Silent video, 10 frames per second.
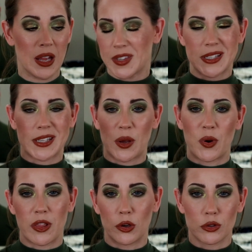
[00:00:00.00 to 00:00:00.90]
This is like
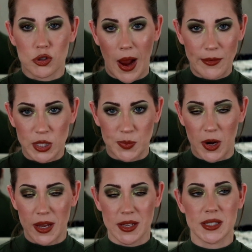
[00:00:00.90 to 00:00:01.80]
one of the little travel
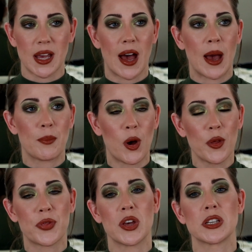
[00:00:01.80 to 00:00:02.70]
sprays. I
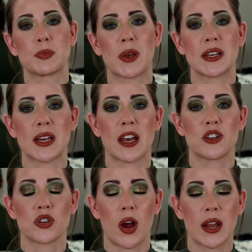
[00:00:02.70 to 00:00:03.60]
bought this because I
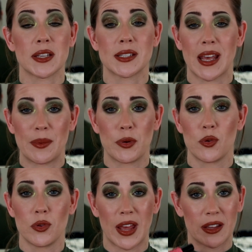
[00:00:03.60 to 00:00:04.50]
had tried a
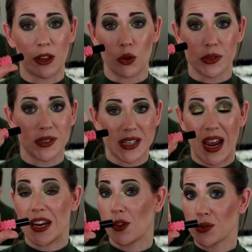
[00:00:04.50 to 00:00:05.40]
sample, like a little
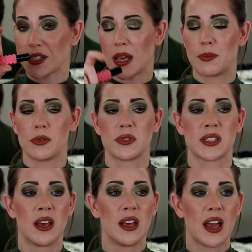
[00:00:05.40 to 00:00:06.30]
tiny little
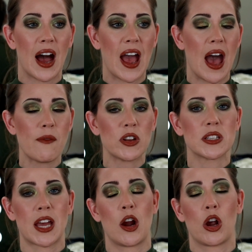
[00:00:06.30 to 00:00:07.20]
samples. I have an
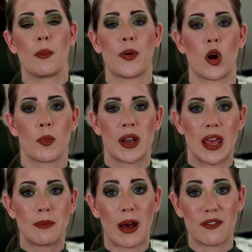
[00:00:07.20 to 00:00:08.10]
entire compartment
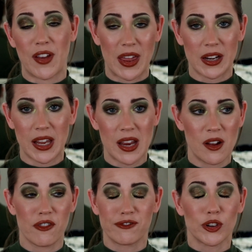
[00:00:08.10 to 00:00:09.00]
in my
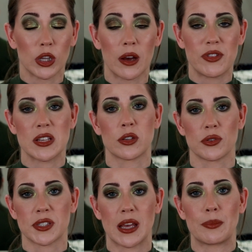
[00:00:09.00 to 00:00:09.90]
vanity full of these
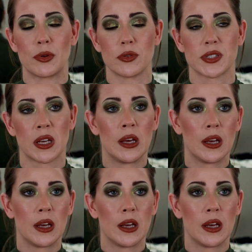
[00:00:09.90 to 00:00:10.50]
little samples.